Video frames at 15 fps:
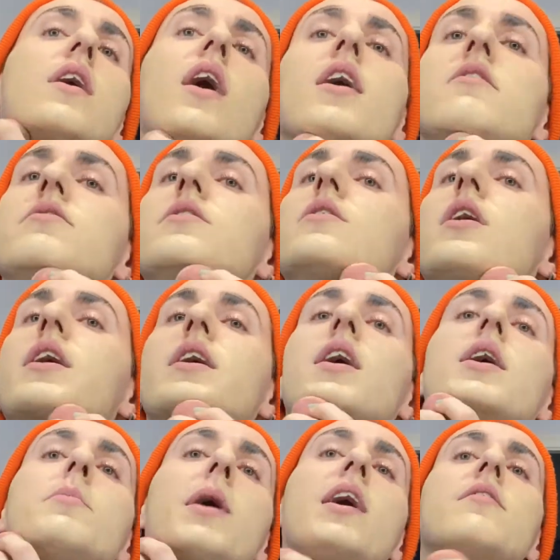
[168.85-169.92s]
I feel like
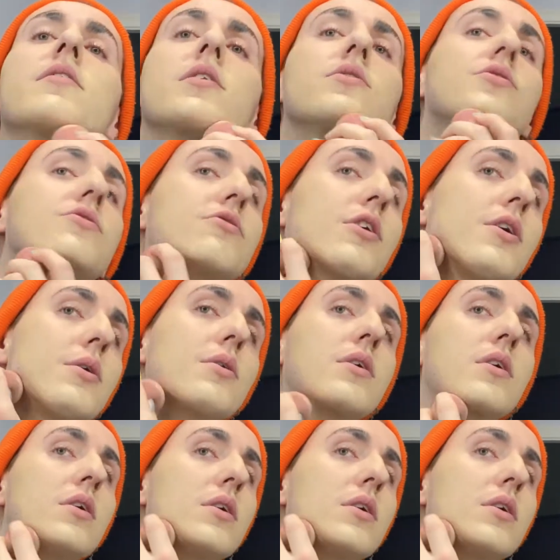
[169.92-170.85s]
I'm having a stroke.